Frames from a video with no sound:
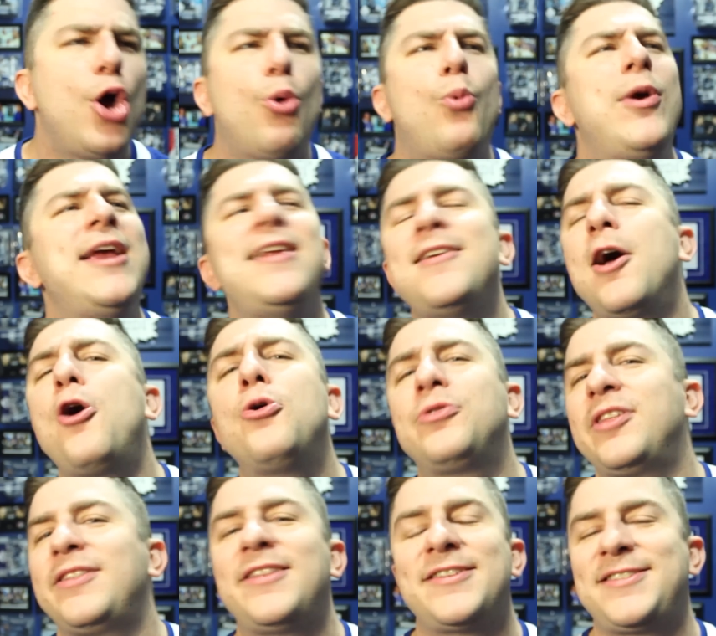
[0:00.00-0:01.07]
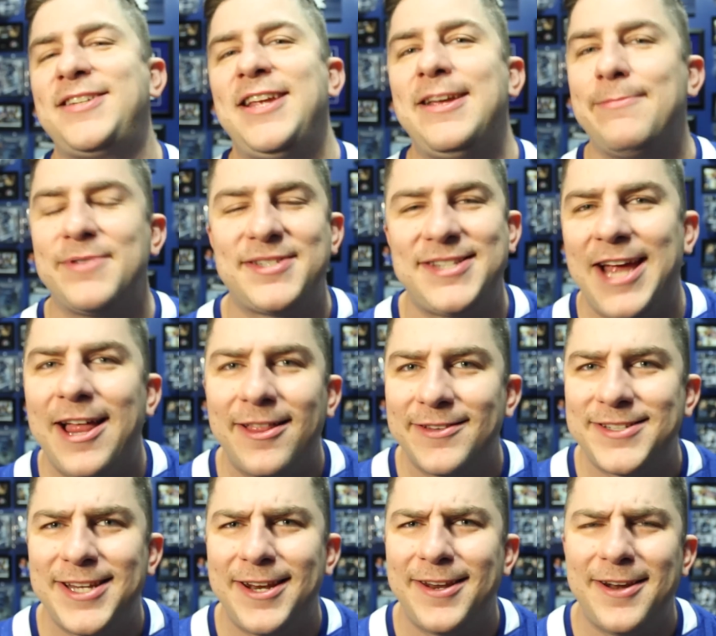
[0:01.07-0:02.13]
We know that this team is
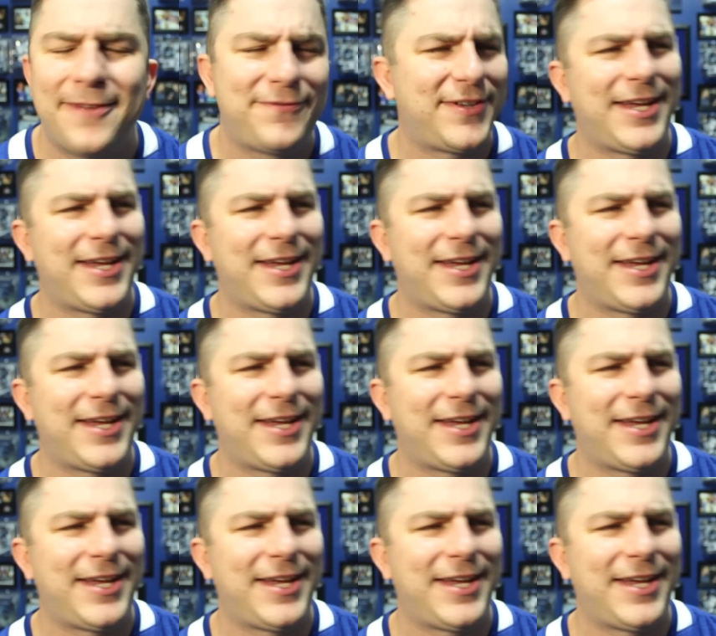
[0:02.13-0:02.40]
talented enough